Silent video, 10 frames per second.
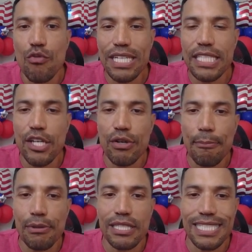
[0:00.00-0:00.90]
Ring Security
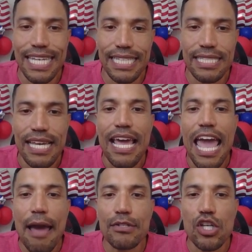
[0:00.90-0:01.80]
Plus kit,
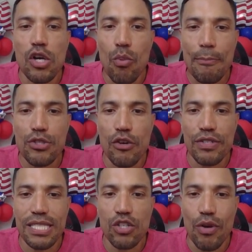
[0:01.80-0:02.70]
Amazon Web
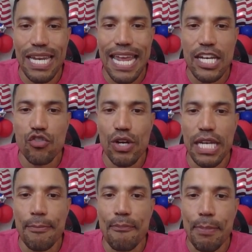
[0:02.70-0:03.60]
Services credit and
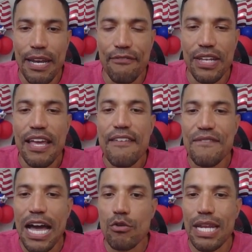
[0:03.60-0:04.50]
training benefit
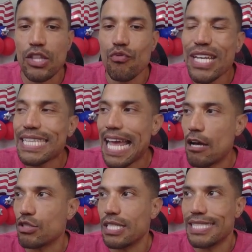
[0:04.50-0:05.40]
valued at
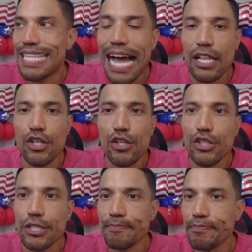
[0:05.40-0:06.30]
$3,000,
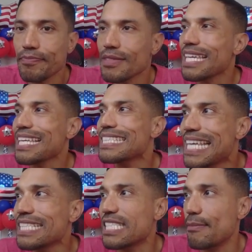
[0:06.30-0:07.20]

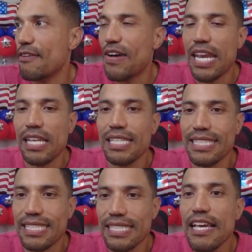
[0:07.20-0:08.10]
10
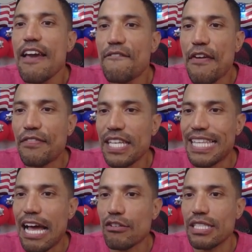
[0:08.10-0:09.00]
semifinalists,
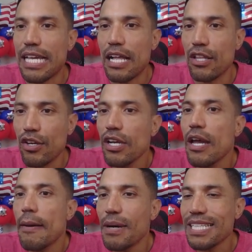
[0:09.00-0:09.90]
$15,000
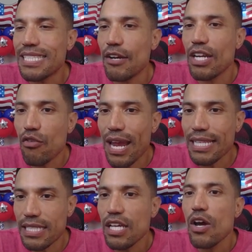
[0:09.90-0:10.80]
monetary
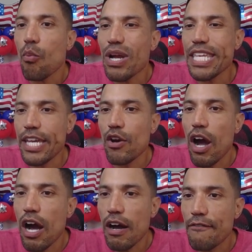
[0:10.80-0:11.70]
grant, one year
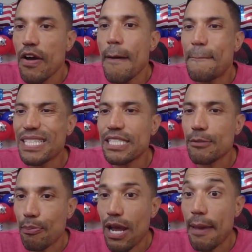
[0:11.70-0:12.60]
of
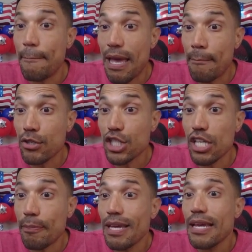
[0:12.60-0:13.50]
Business Prime
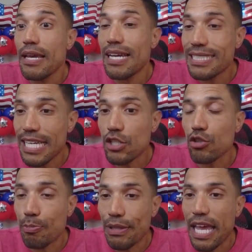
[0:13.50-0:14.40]
membership,
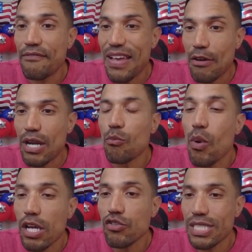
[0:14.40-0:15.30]
essentials plan valued at
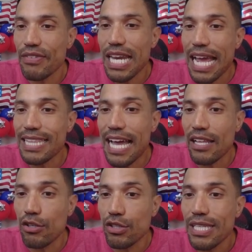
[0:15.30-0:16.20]

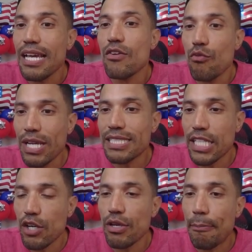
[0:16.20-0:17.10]
$179, Ring
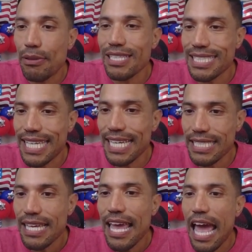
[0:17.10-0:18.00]
Security Plus kit,
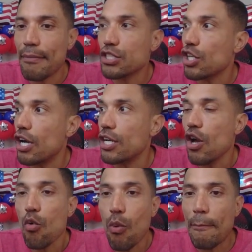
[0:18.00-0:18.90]

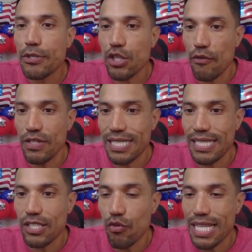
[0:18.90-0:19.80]
Amazon Web
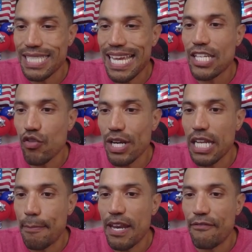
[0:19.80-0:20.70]
Services credits and
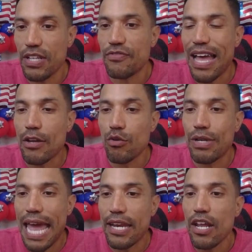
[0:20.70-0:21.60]
training benefits valued
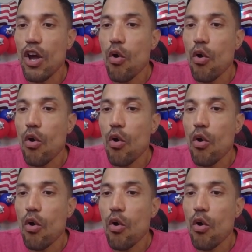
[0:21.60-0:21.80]
at